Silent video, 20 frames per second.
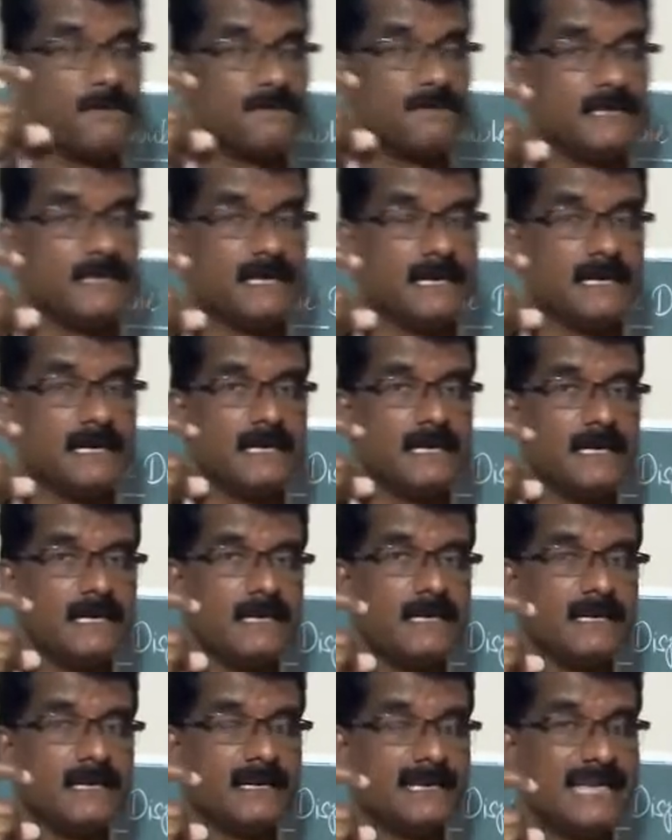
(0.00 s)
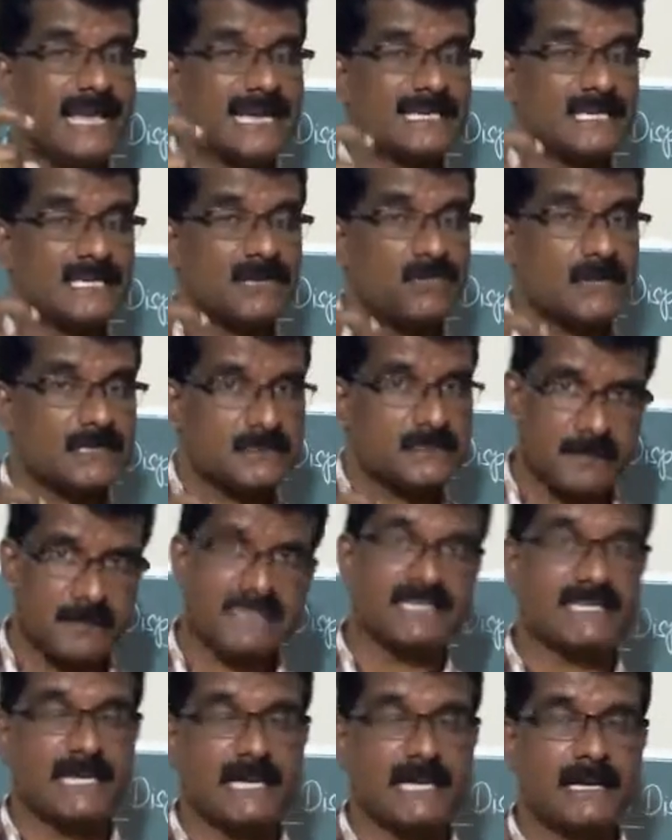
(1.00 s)
the reactant was
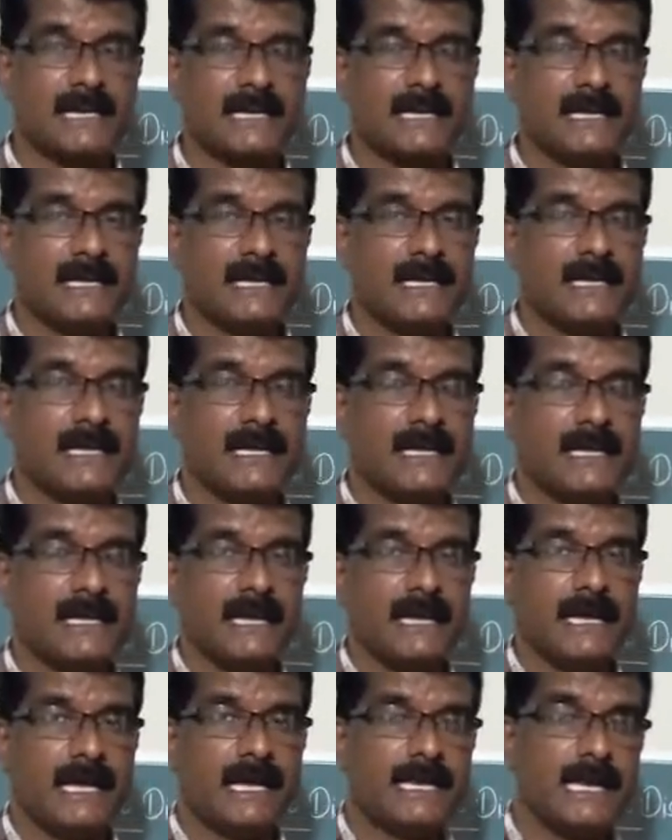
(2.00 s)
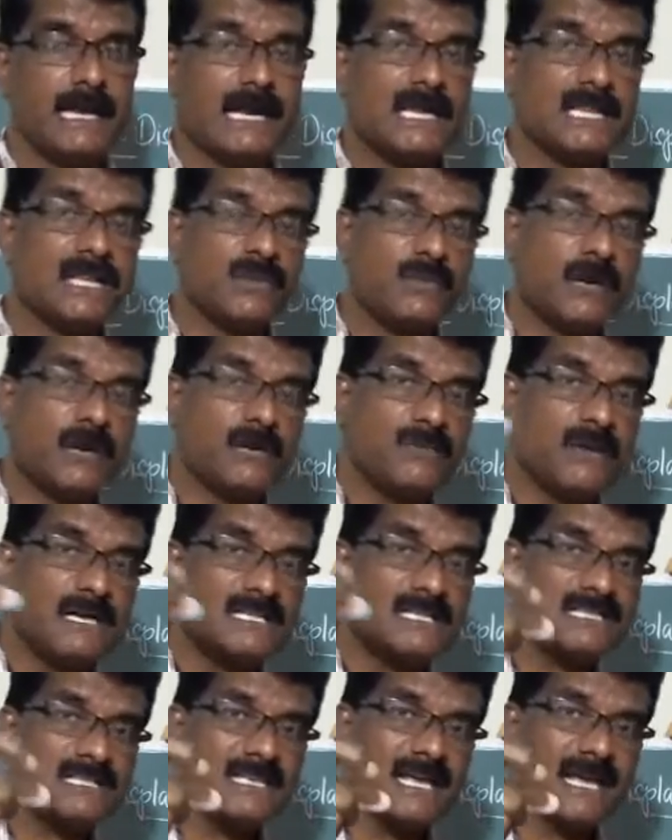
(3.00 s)
metal and another one
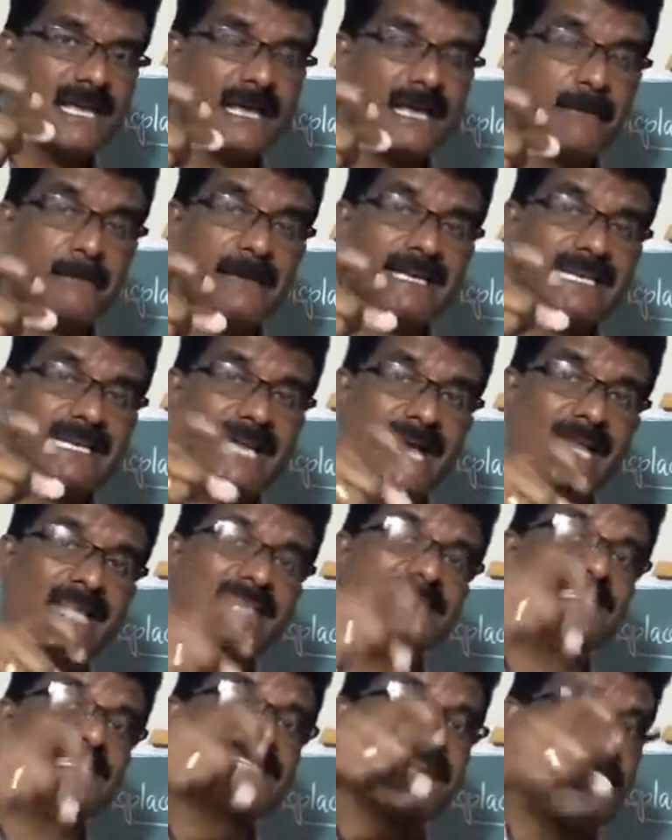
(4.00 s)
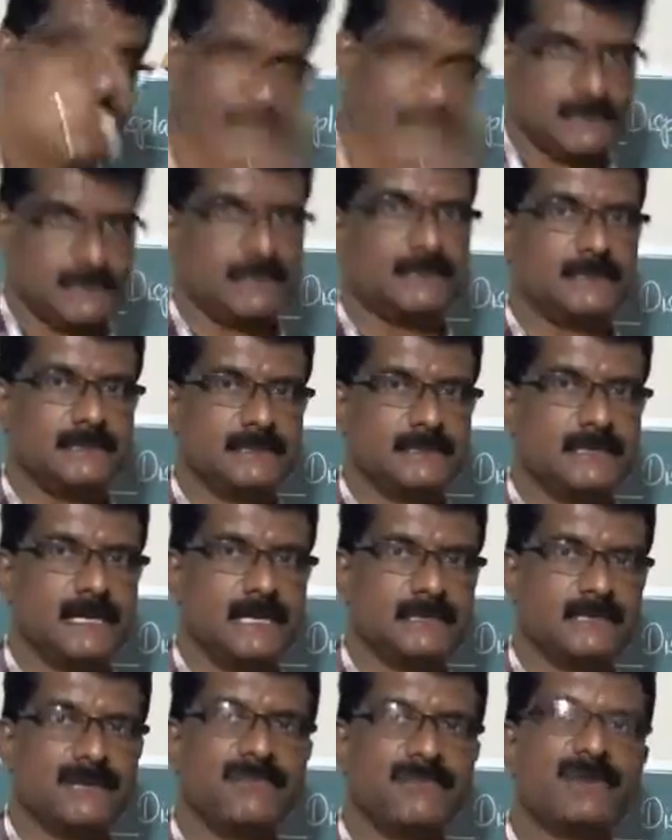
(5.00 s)
was a metallic salt.
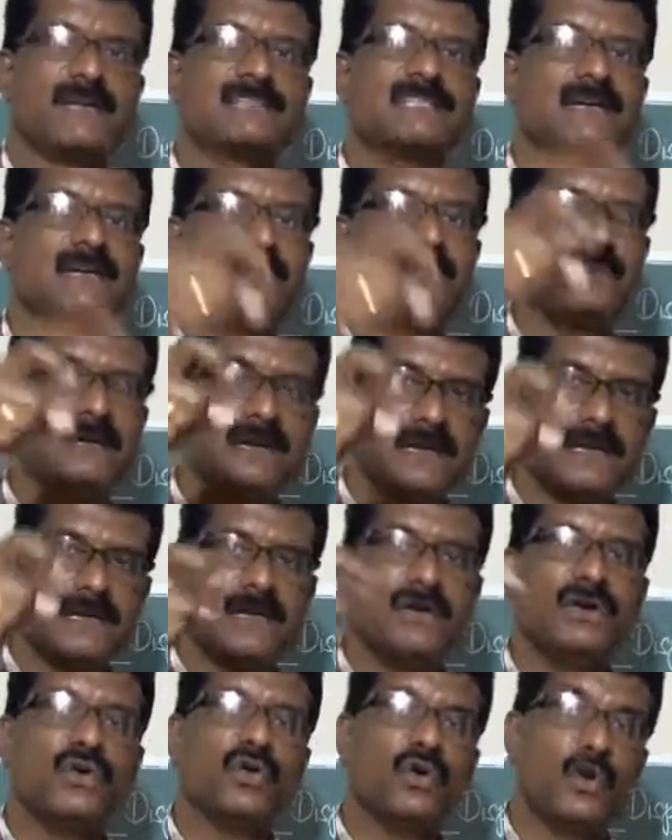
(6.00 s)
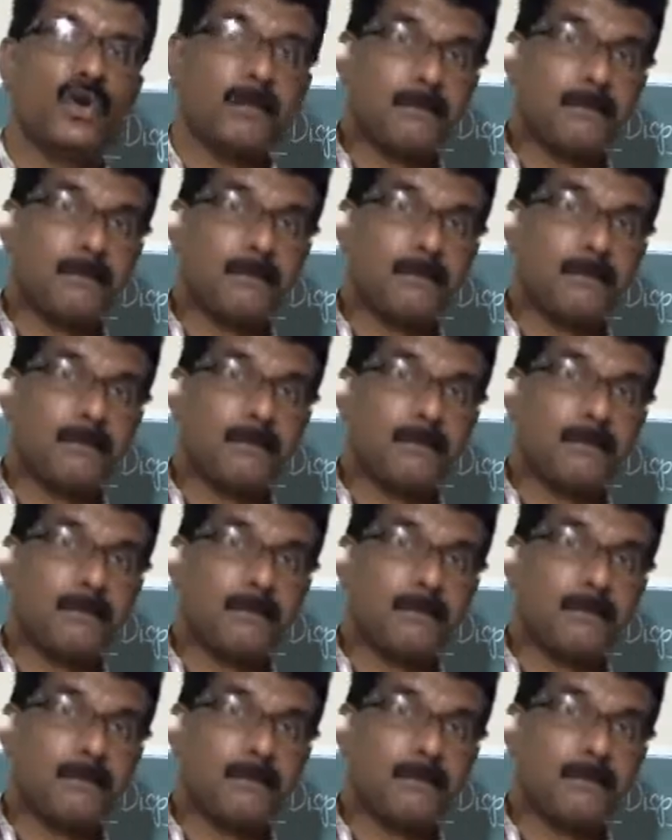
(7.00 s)
Say for example copper